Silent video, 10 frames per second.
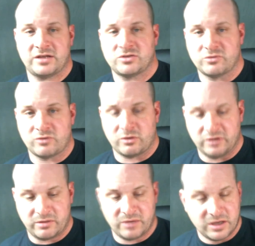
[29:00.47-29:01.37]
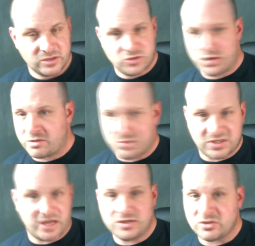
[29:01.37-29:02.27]
you re-roll them. So you got
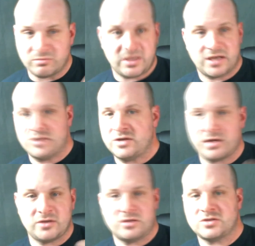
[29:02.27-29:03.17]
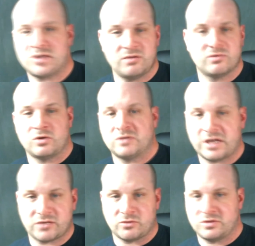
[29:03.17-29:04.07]
potential, man. You just keep rolling
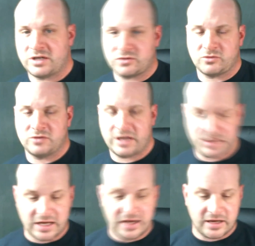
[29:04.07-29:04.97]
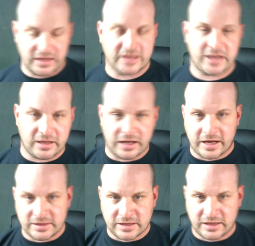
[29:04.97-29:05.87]
dice, rolling dice, rolling dice. I like that a
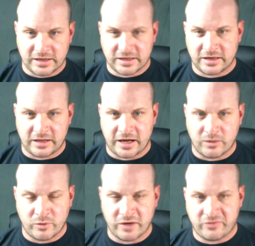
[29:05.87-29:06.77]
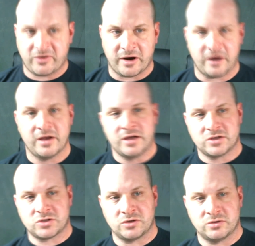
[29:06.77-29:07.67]
lot. I like that a lot. Way to fire.
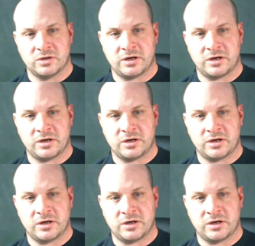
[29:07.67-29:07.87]
So